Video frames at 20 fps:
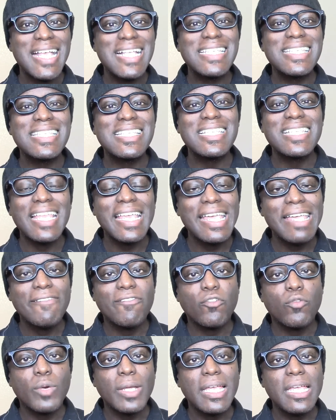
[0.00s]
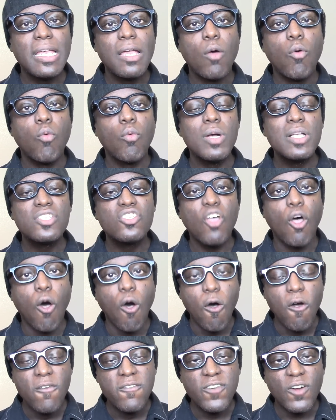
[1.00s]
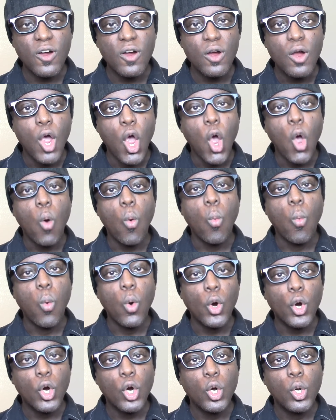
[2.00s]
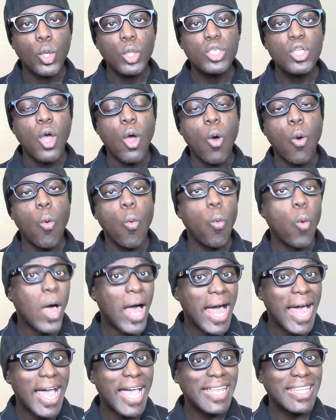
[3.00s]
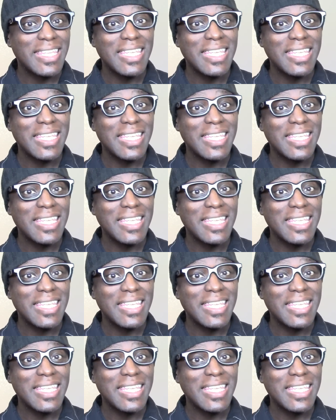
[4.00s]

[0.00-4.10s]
slavery was over worldwide.